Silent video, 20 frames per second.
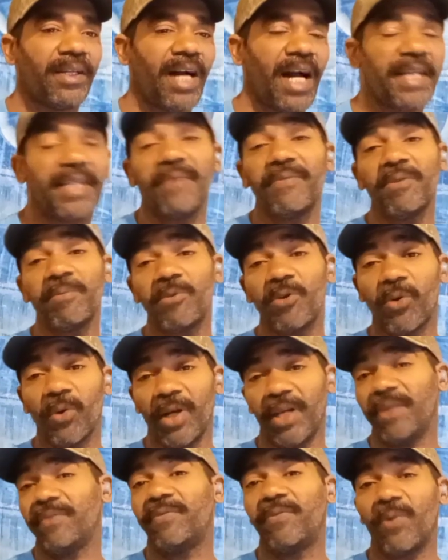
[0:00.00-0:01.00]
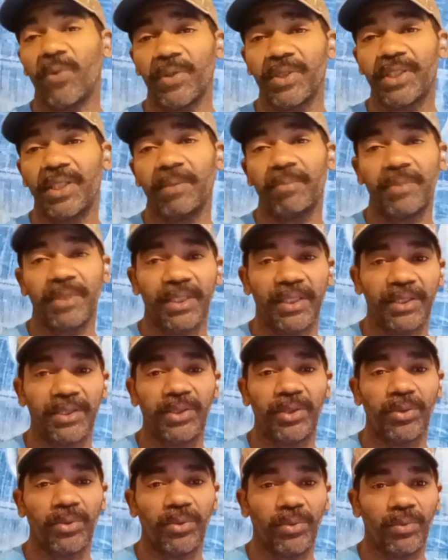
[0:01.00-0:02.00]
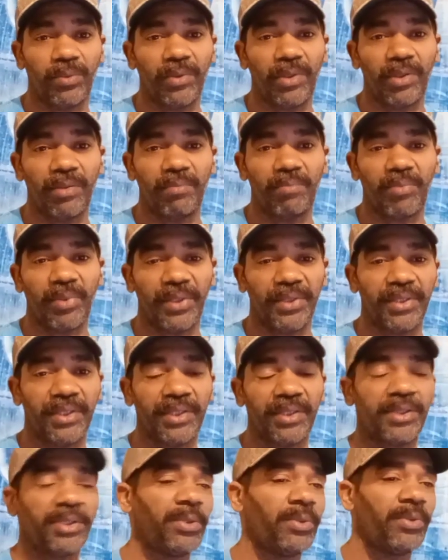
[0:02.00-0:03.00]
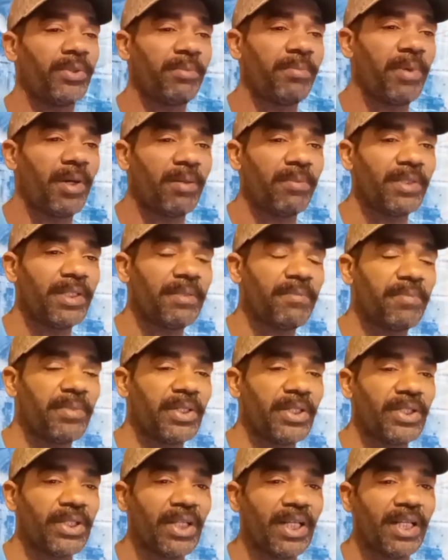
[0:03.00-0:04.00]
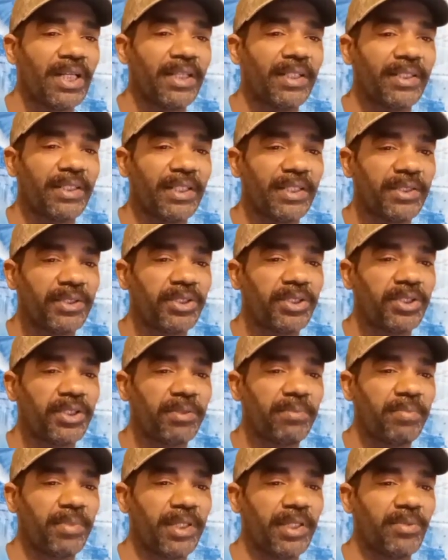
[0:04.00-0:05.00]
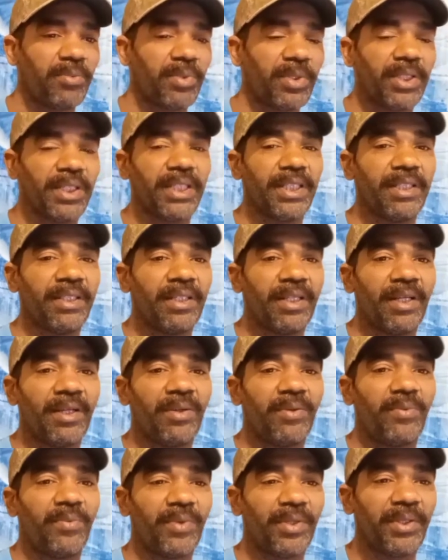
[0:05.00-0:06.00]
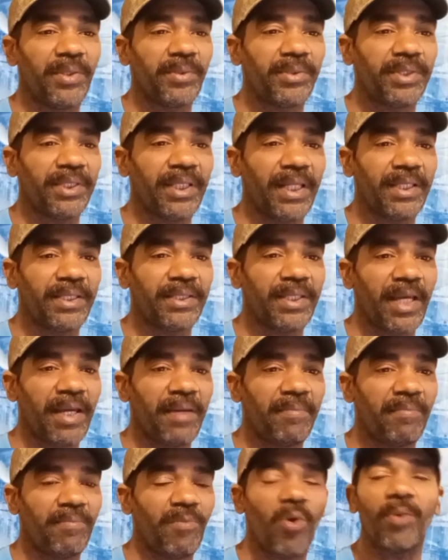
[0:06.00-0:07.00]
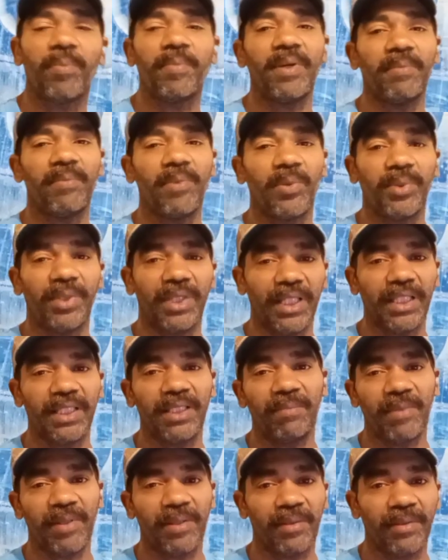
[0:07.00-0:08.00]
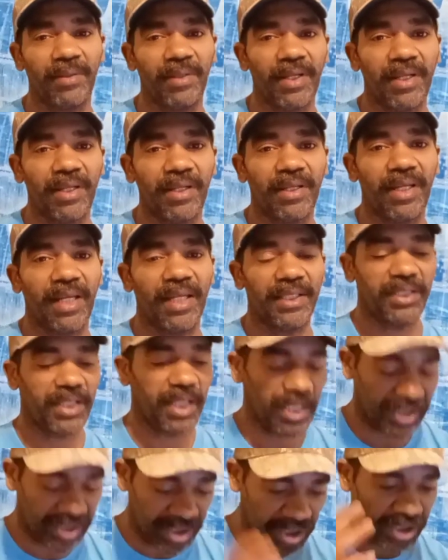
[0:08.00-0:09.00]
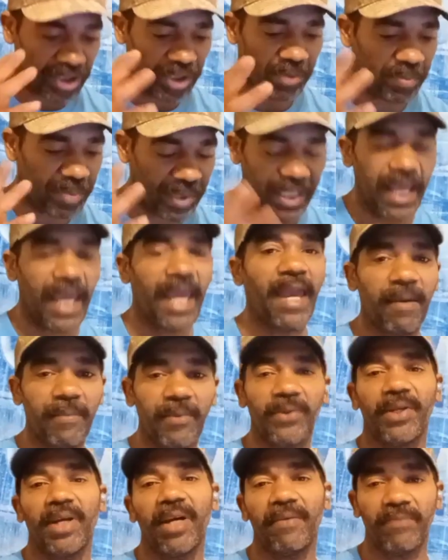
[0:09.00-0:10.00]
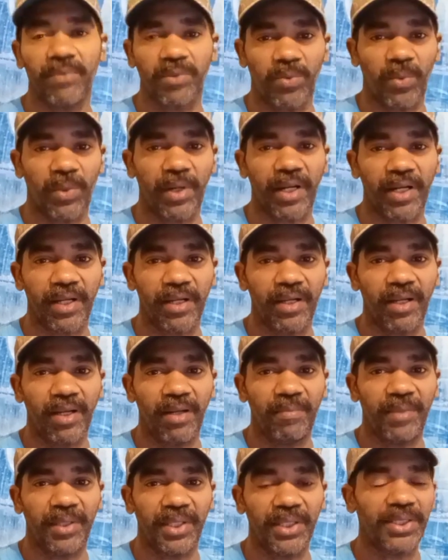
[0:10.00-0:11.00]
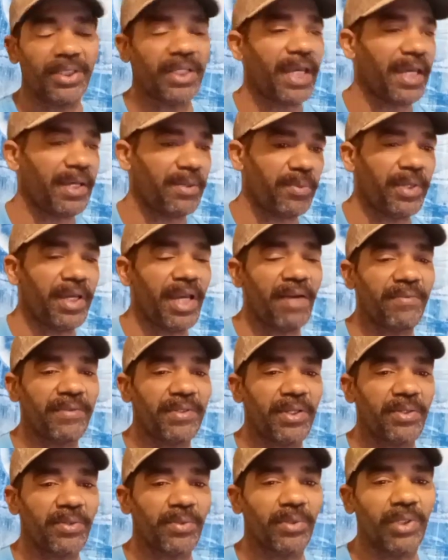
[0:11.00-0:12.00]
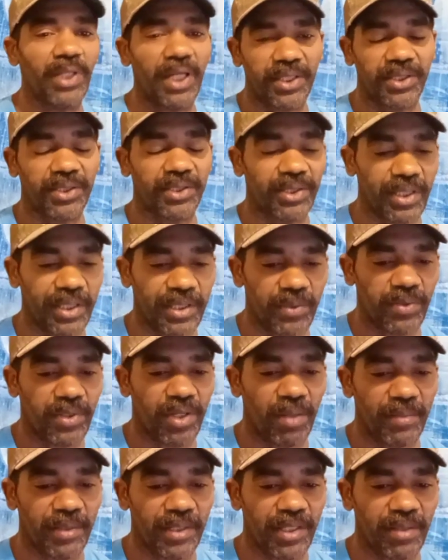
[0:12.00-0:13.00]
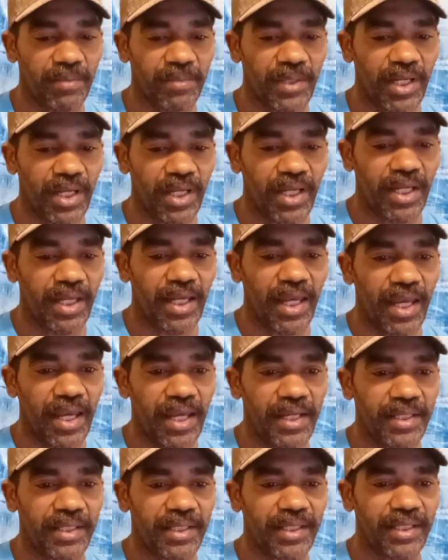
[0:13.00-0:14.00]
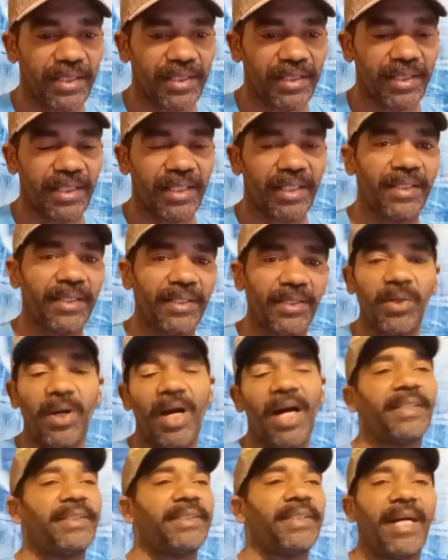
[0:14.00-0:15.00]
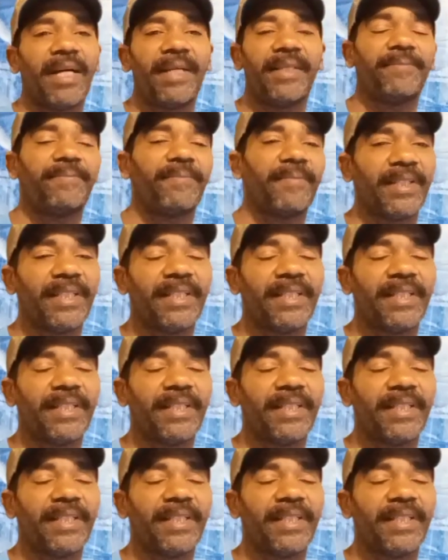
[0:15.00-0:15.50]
I give them credit for attempting to bring this to the public, but there should be really one of those things that more people need to be. It, it just should be hammered everywhere because again, we have another election cycle coming up, and you know, I I